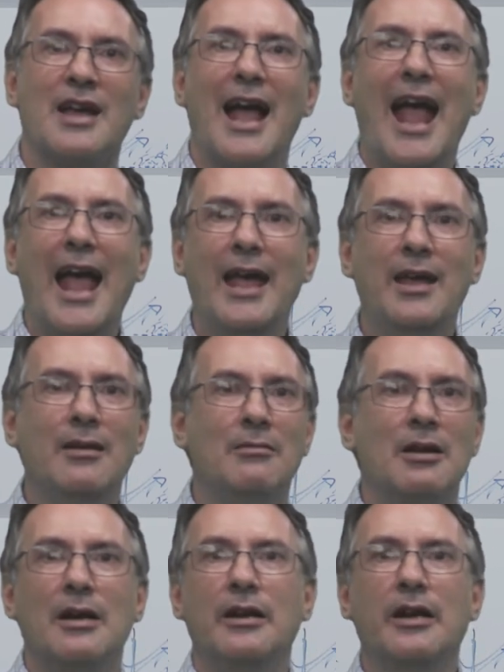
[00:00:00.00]
A
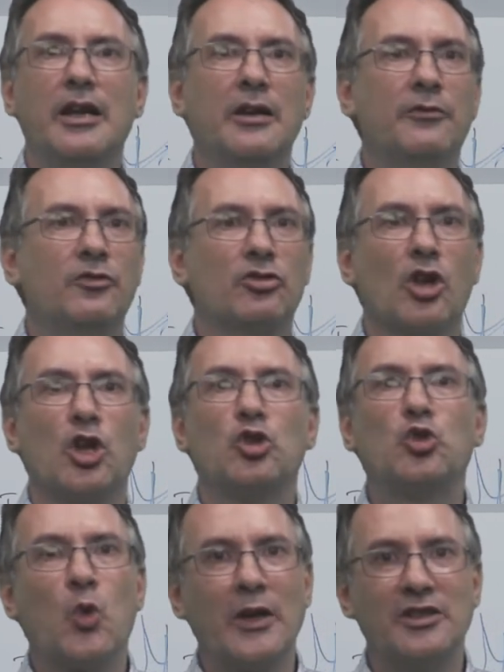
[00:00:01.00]
gives
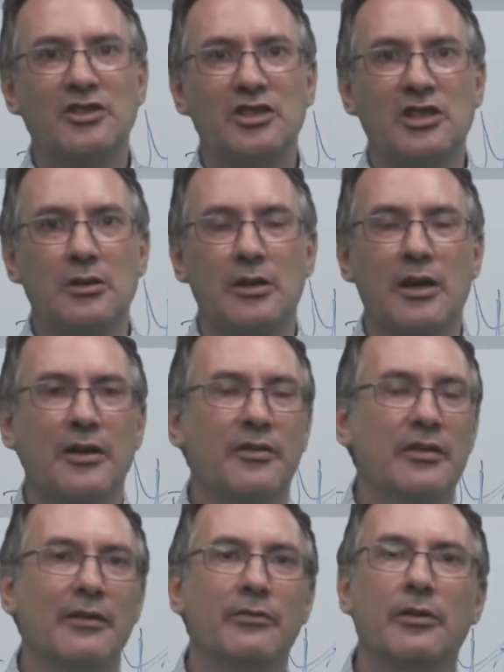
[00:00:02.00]
20, and the
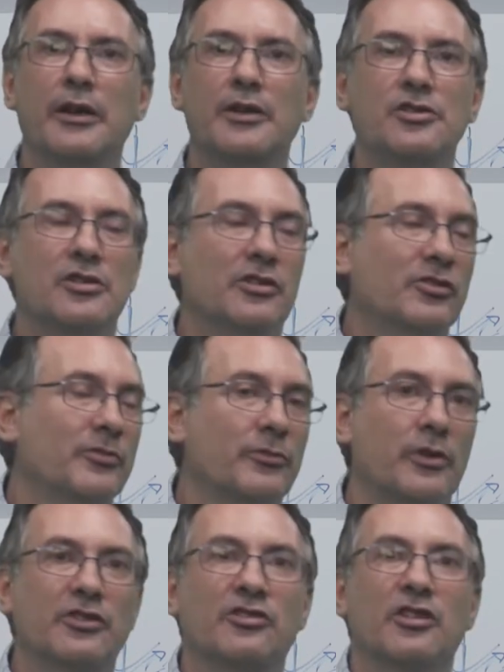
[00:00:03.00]
average is, for
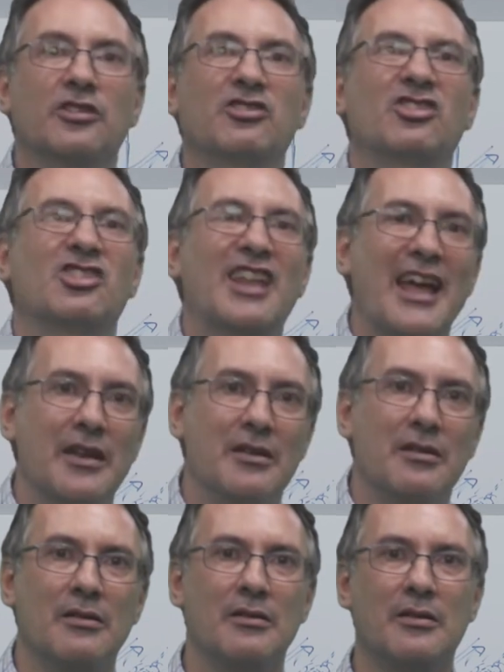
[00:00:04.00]
instance, 10.
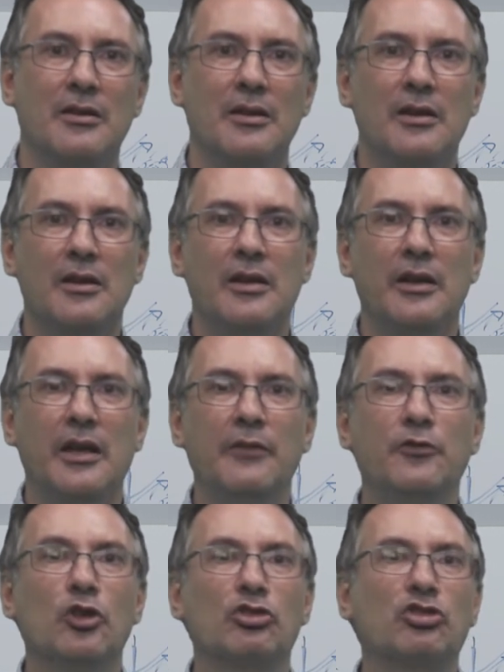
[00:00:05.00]
If
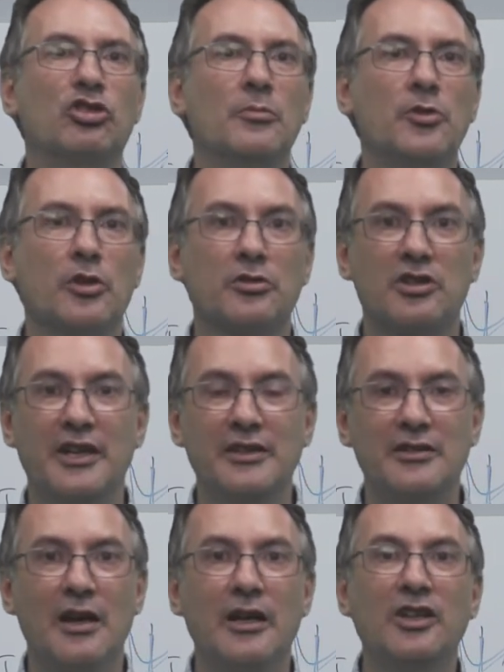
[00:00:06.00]
you assume your
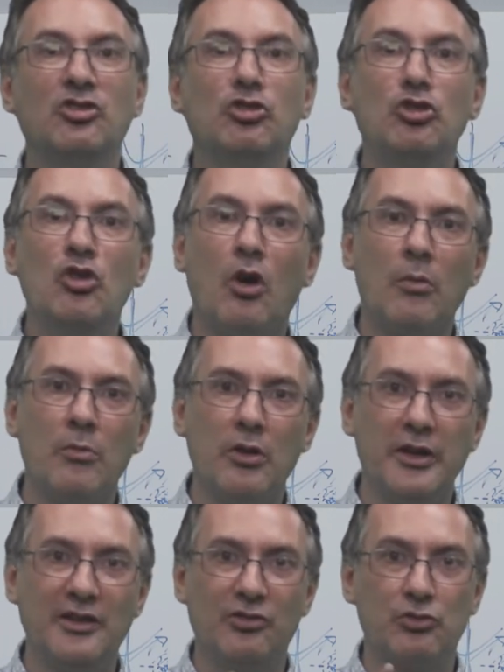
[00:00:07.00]
data is normally
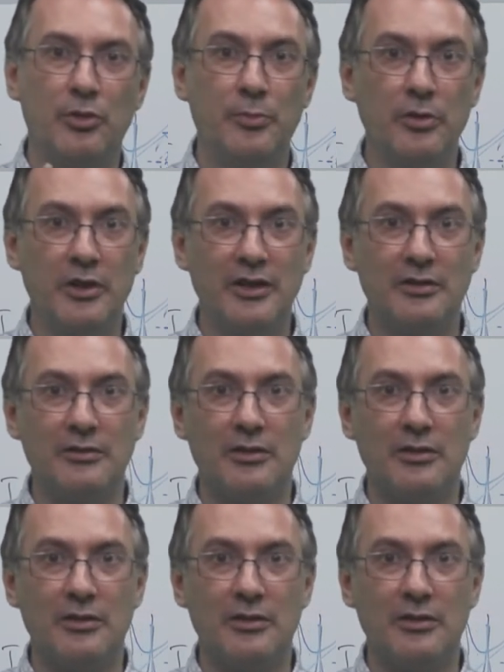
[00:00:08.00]
distributed,